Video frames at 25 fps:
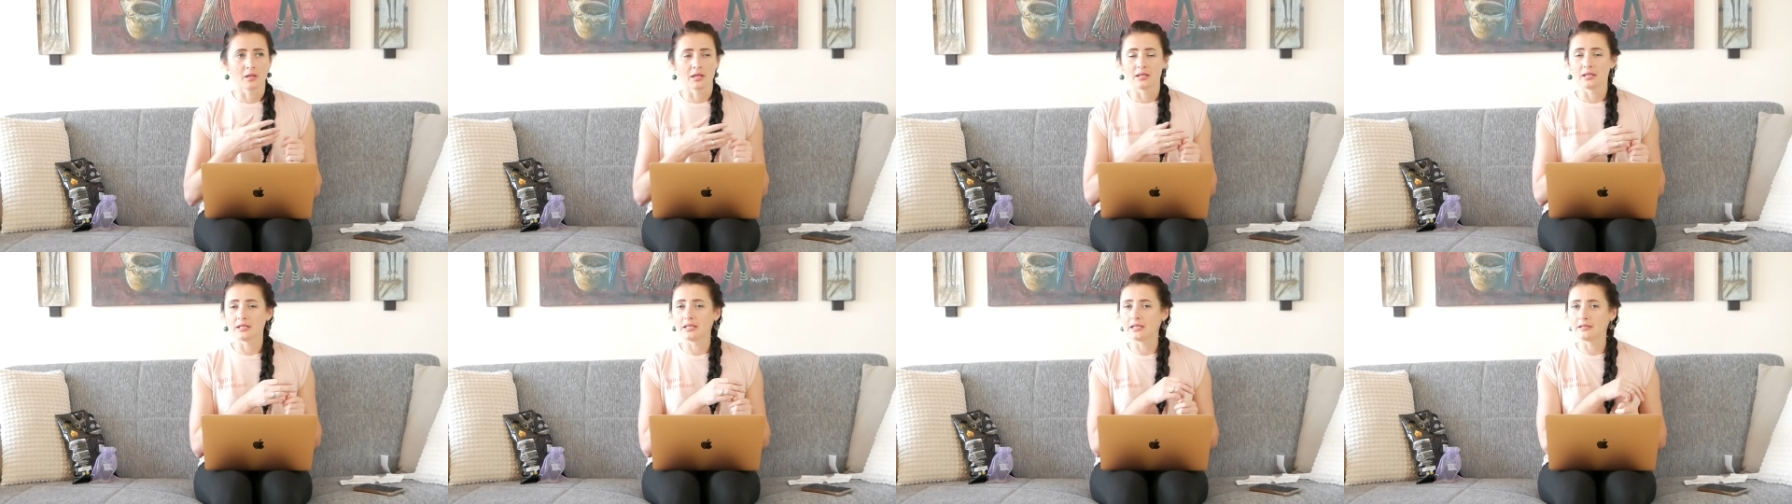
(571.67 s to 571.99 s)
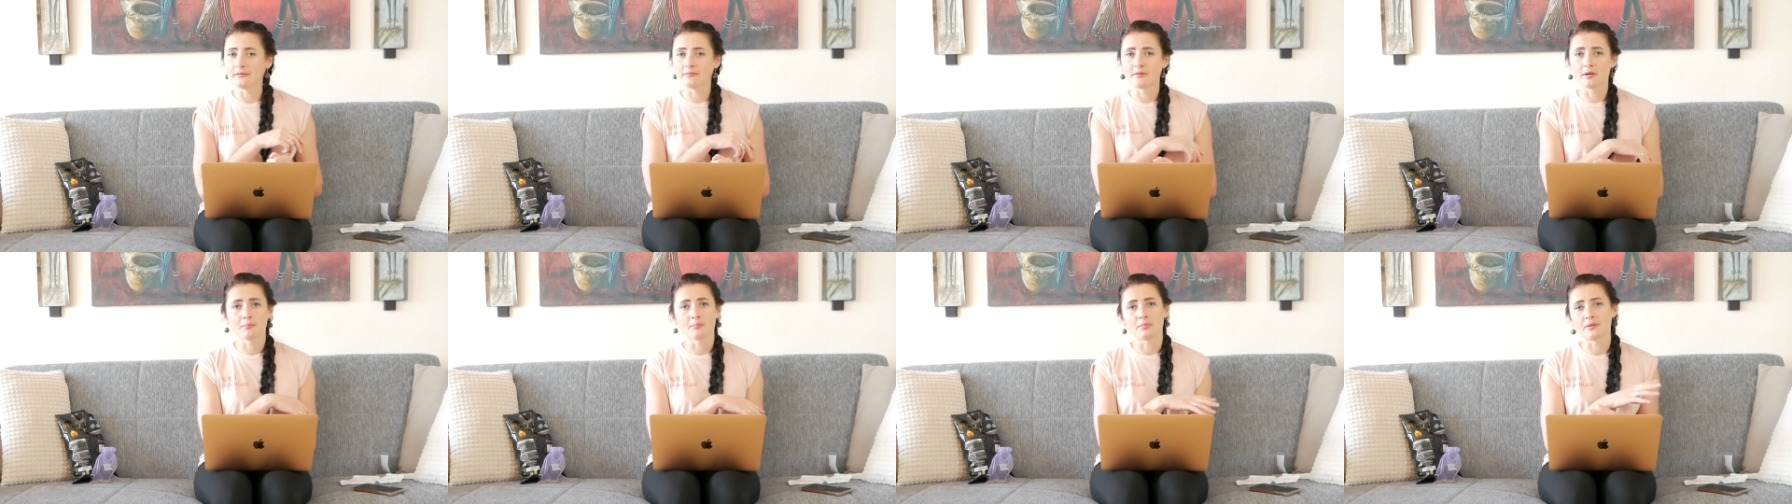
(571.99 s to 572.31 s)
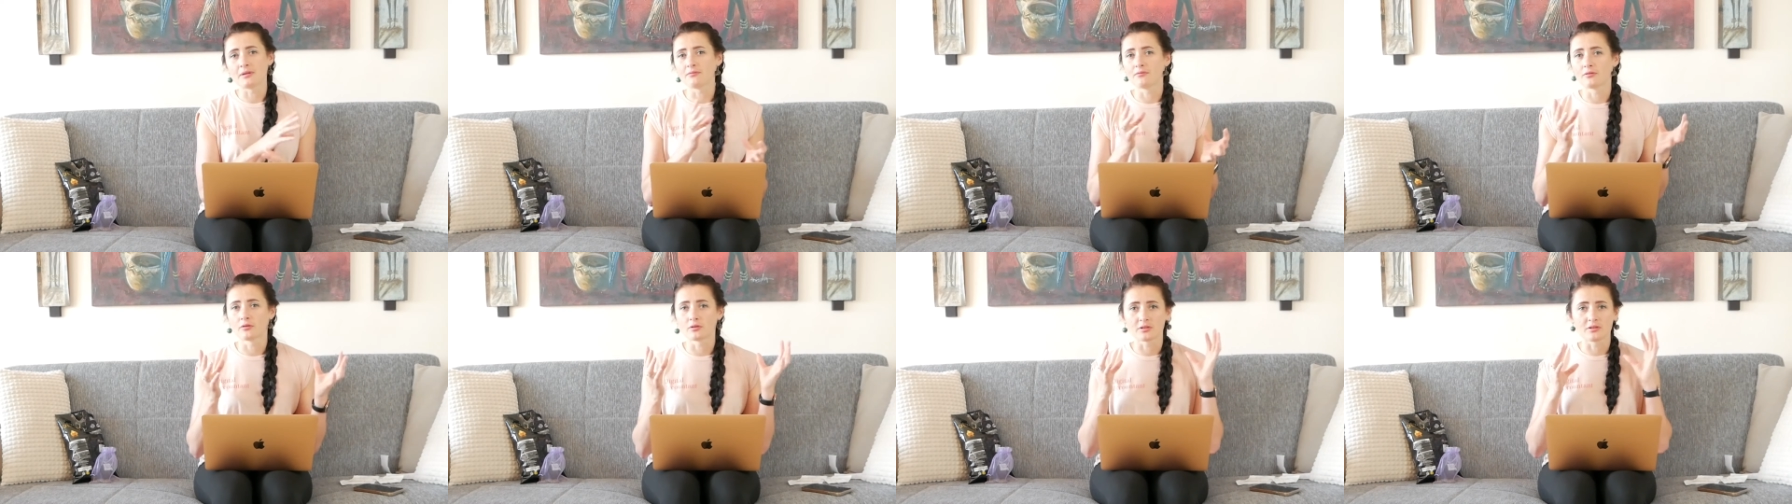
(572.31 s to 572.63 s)
either
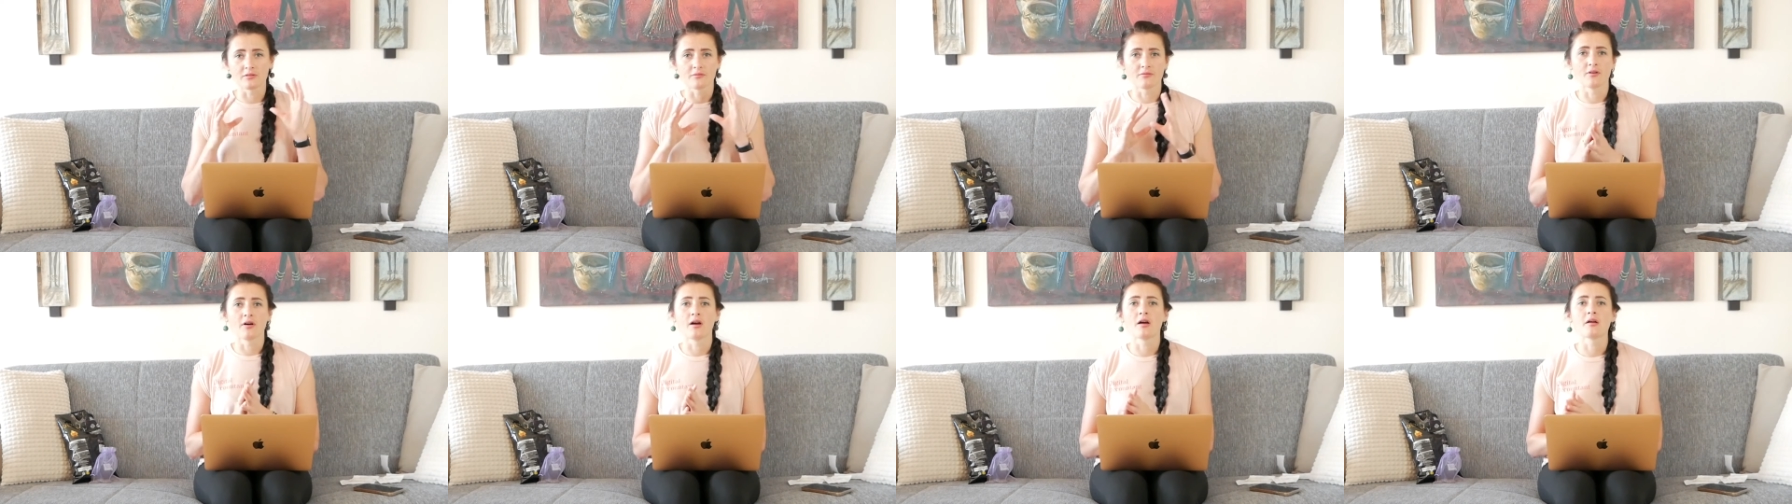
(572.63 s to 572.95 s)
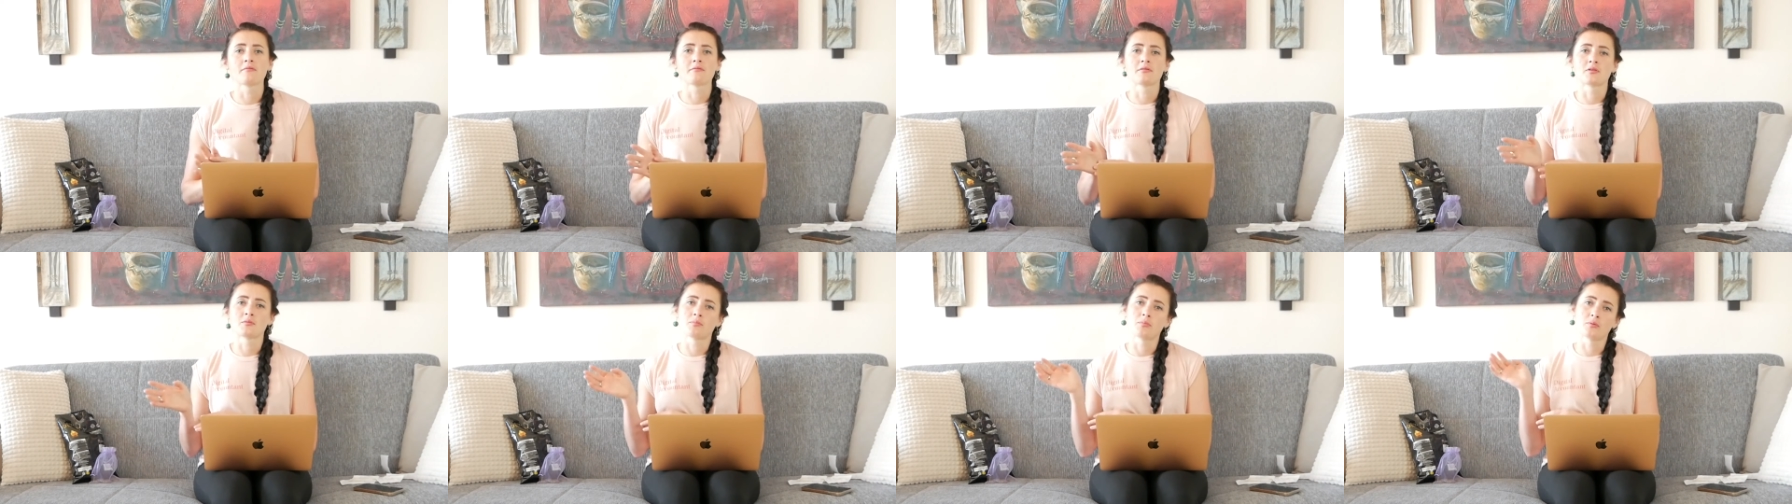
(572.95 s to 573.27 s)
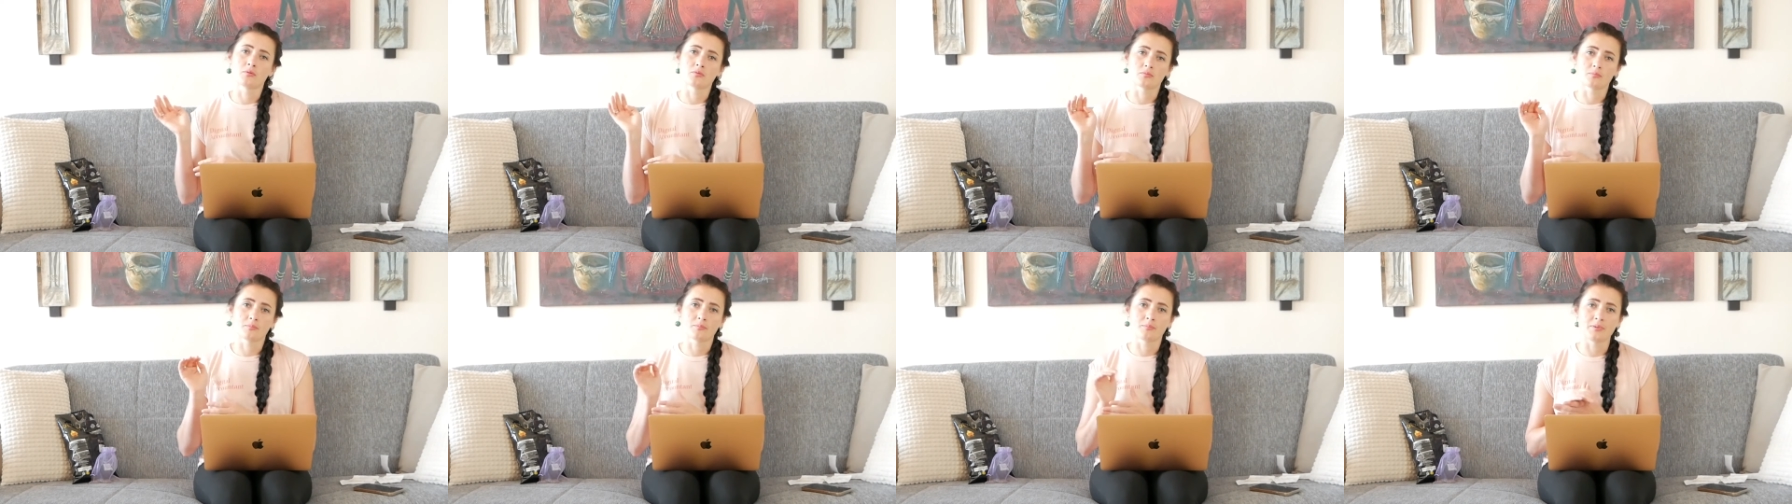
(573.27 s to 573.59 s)
P45 or
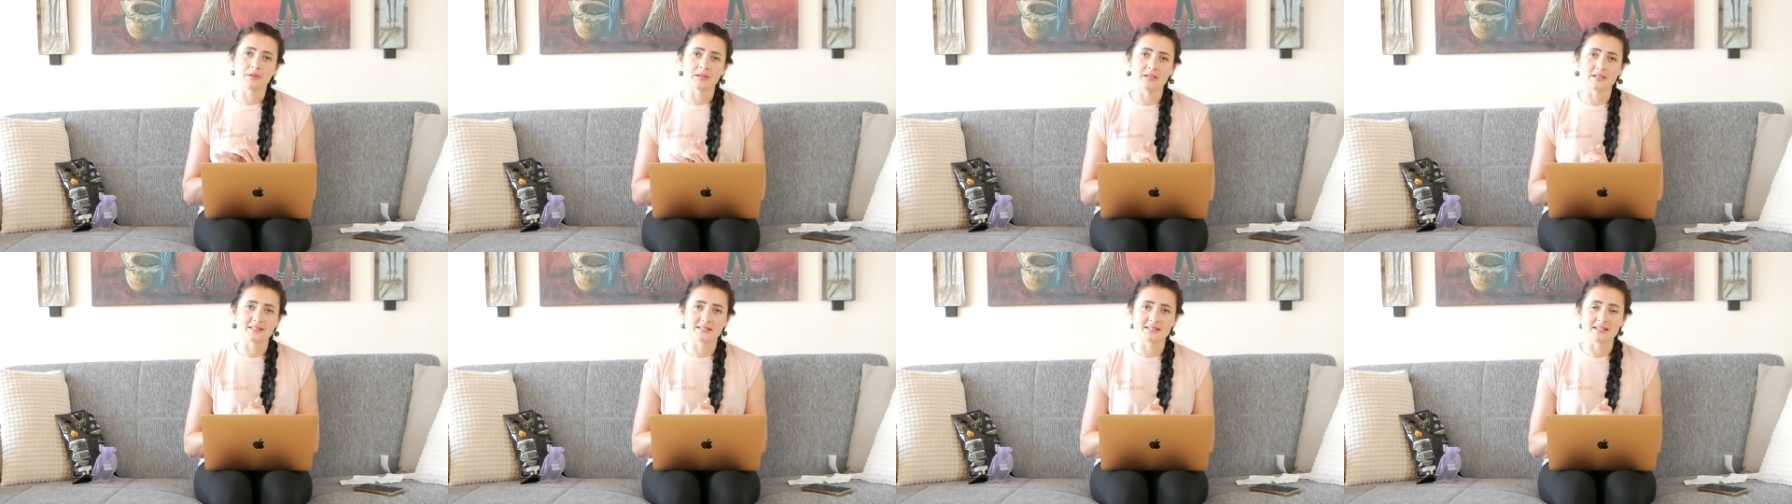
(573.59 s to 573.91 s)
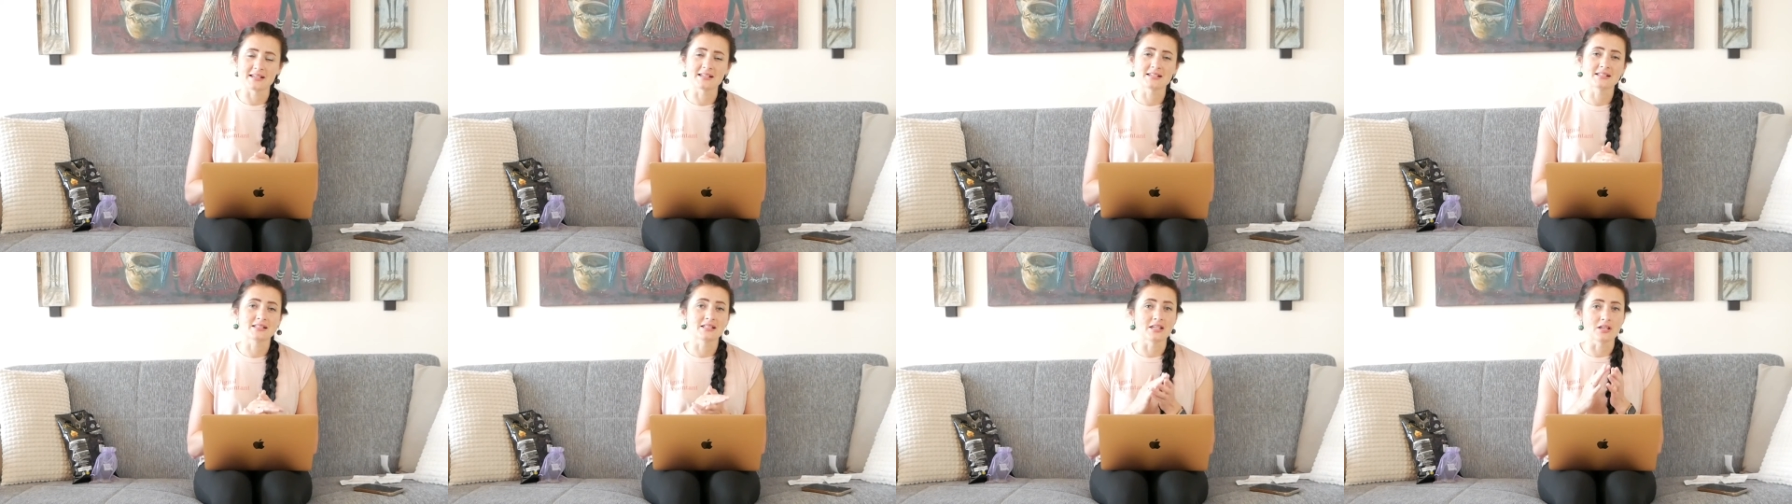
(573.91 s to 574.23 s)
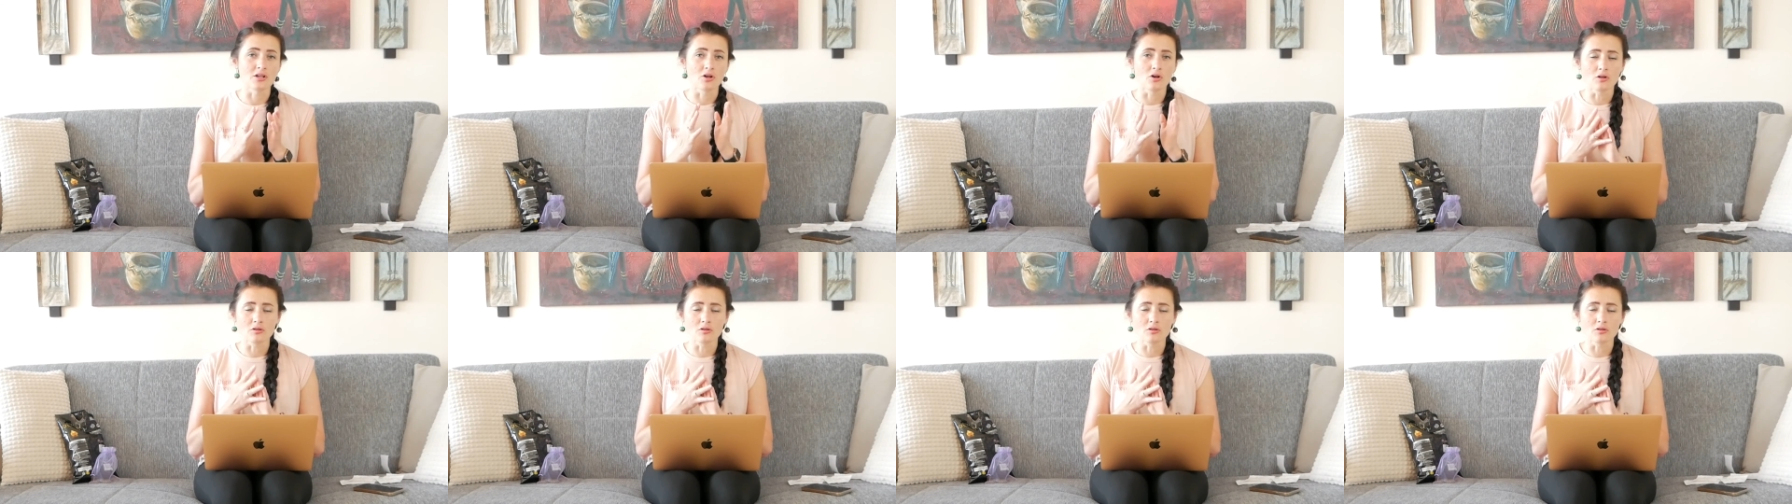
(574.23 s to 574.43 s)
P60,